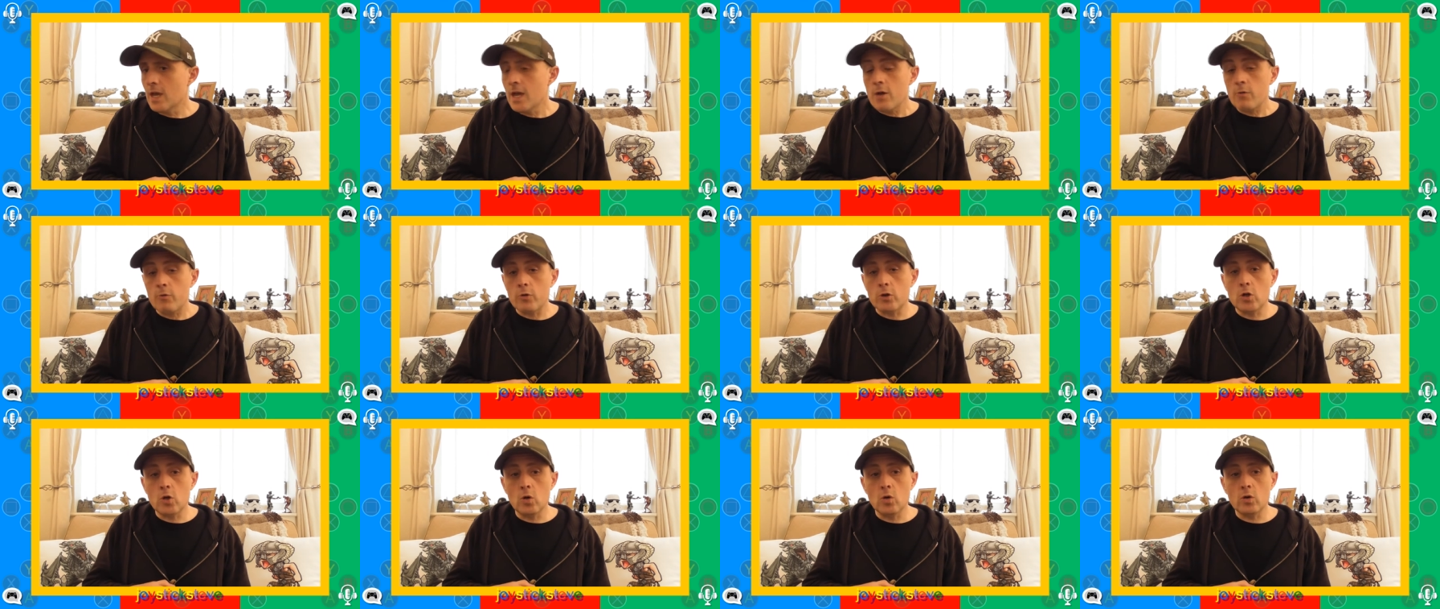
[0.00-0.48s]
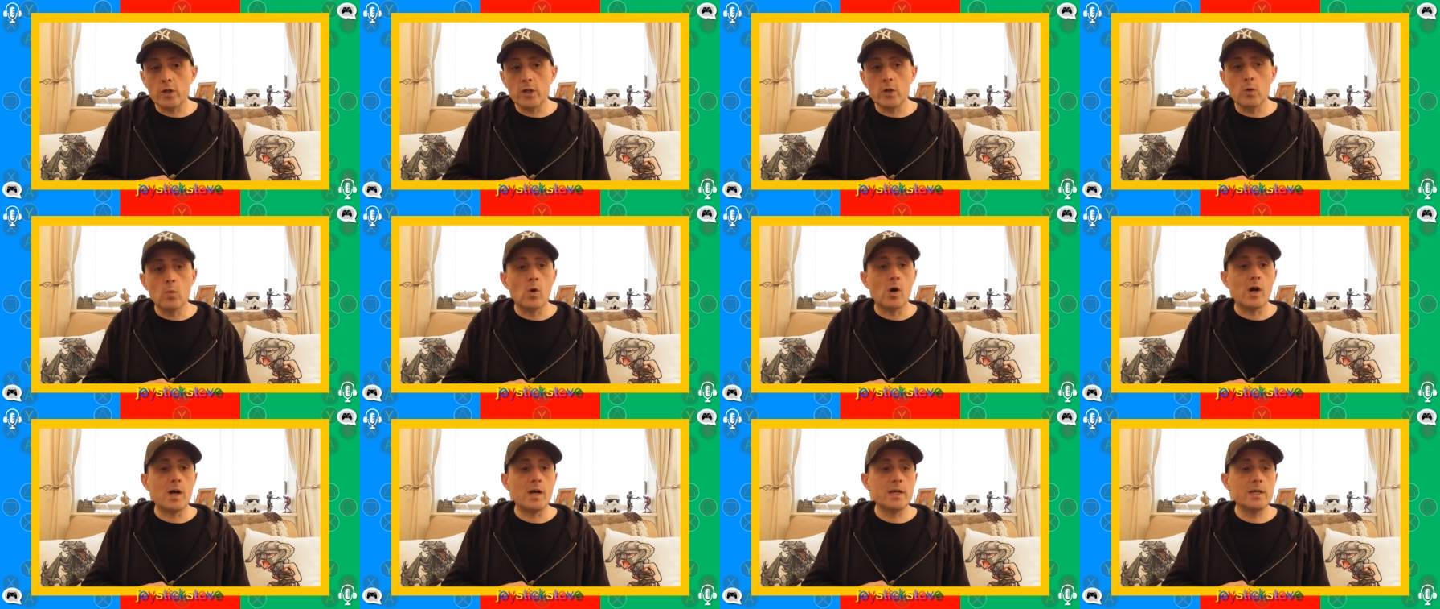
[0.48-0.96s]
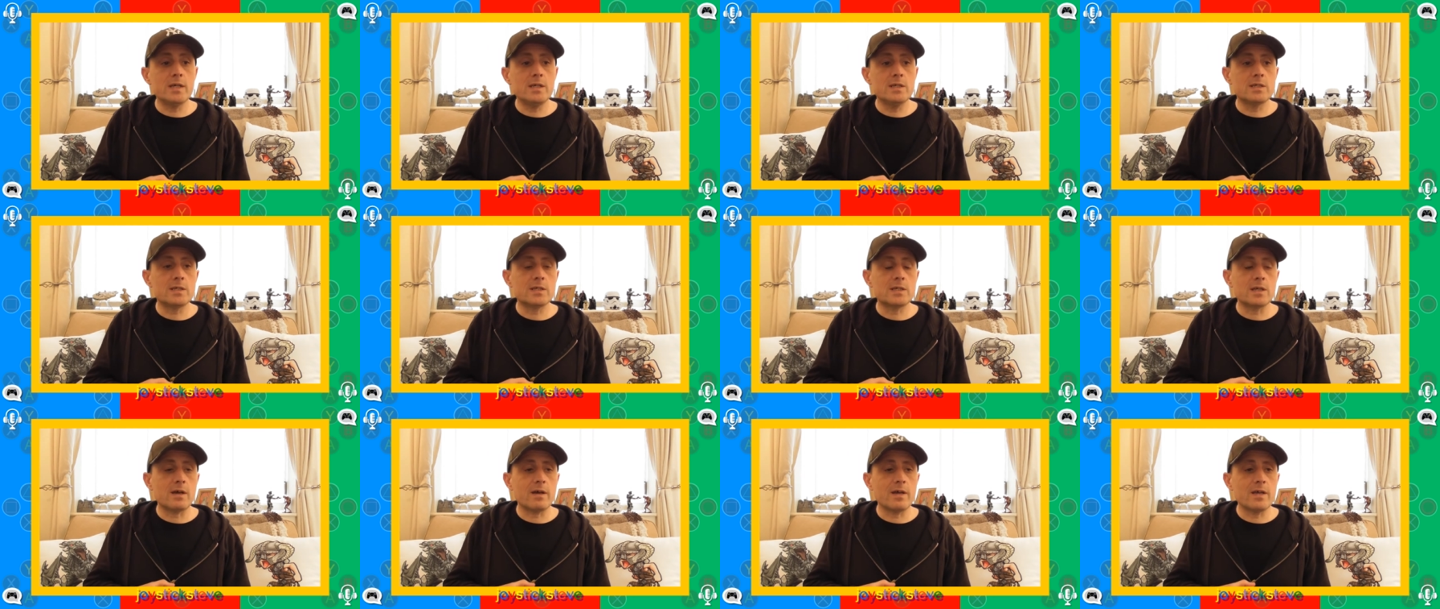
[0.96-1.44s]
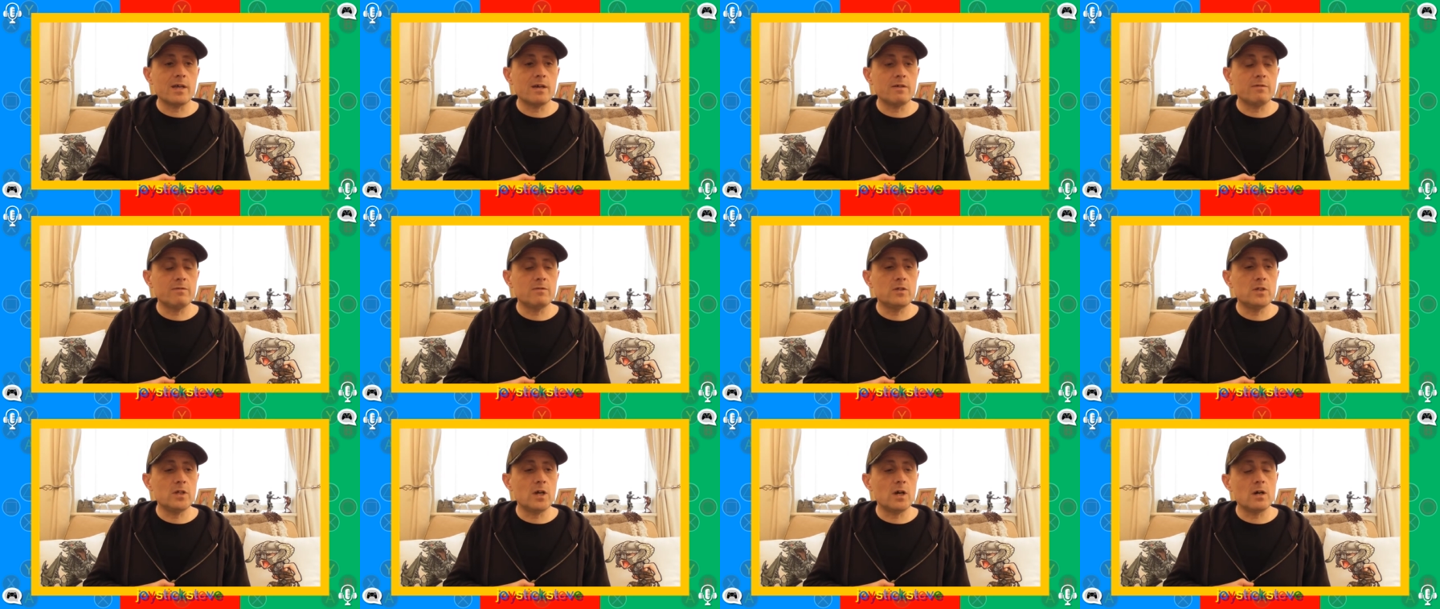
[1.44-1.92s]
Recording wise, I
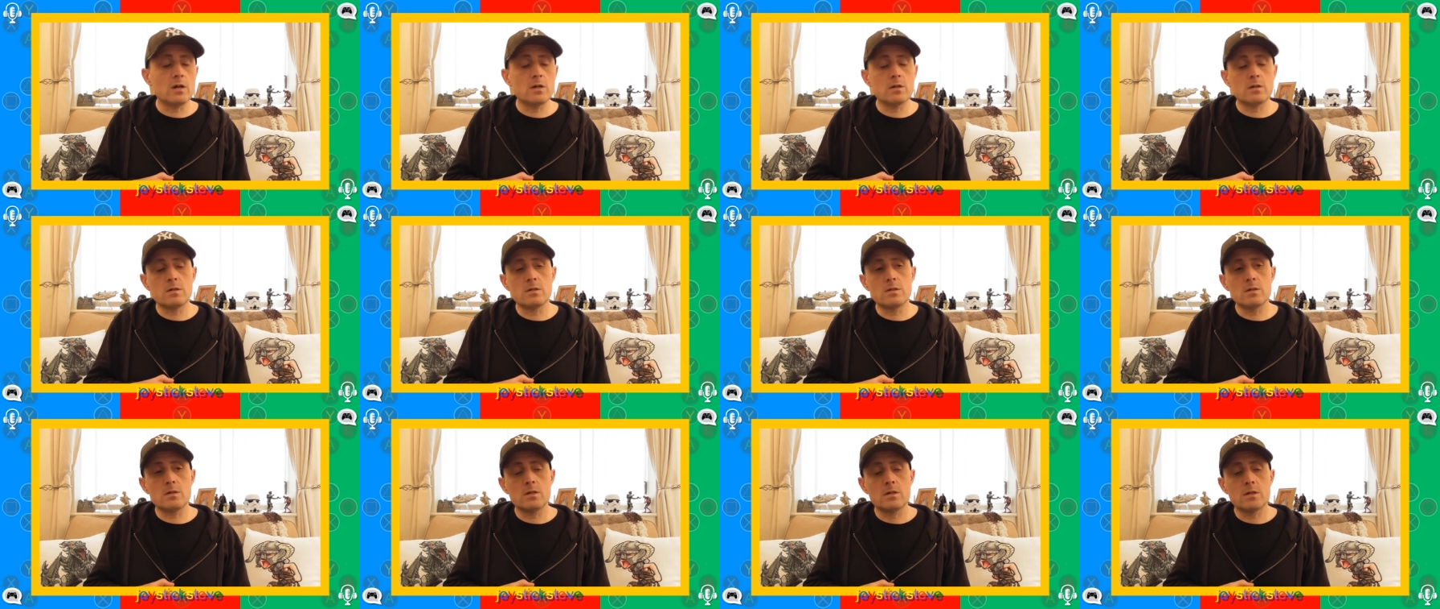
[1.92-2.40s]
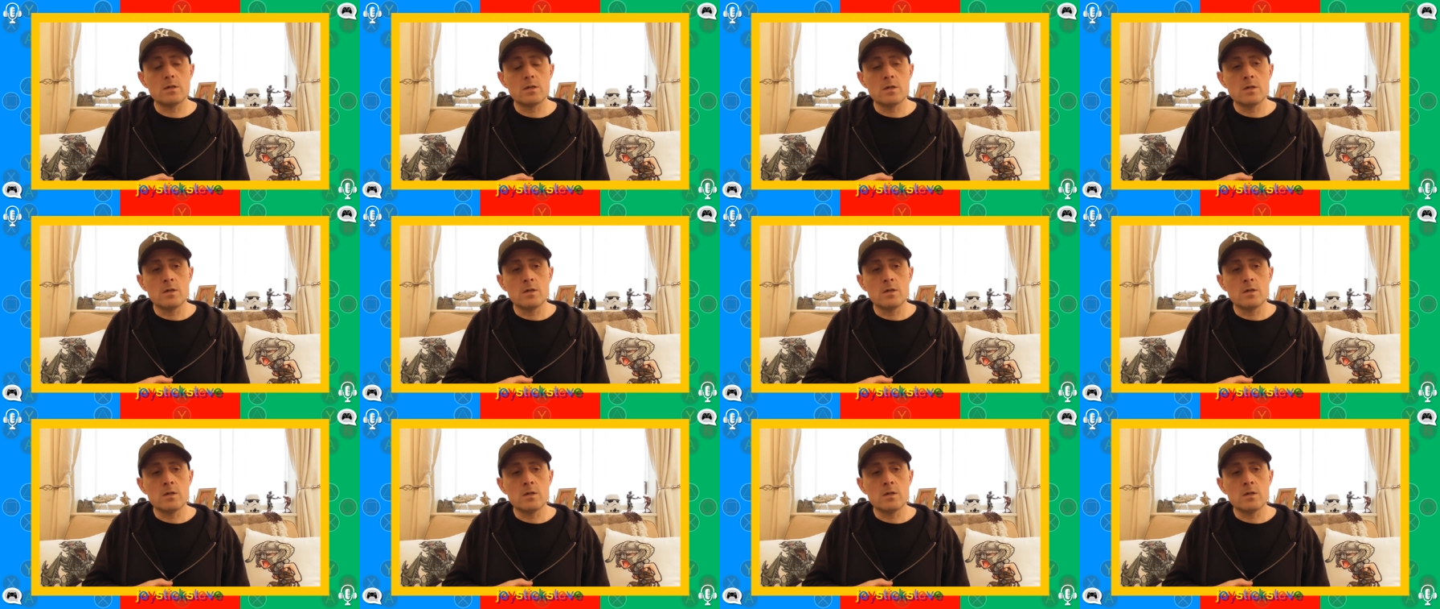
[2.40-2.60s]
have done.